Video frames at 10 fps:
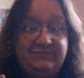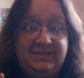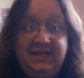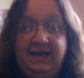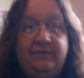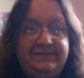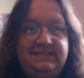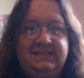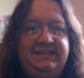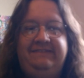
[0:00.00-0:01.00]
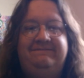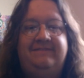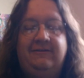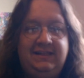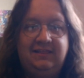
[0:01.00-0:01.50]
yeah, obviously
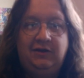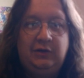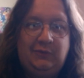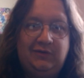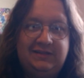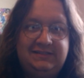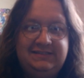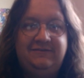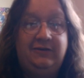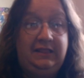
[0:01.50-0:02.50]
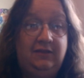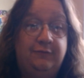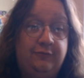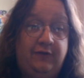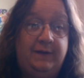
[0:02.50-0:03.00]
very low quality, very low
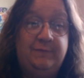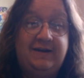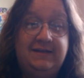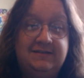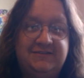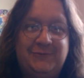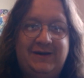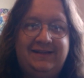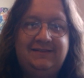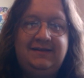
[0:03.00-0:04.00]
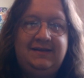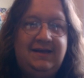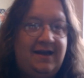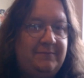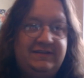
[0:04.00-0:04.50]
frame rate as well,
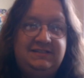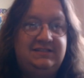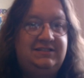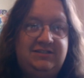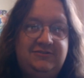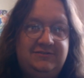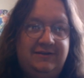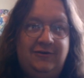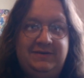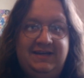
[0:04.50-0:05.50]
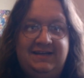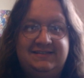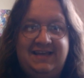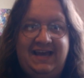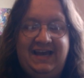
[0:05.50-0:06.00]
but this is just using OBS
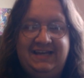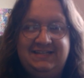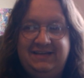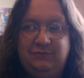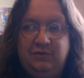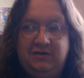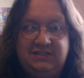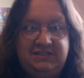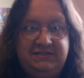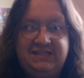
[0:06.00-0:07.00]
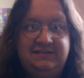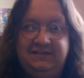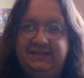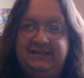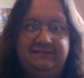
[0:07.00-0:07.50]
and it works
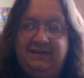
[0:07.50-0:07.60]
instantly.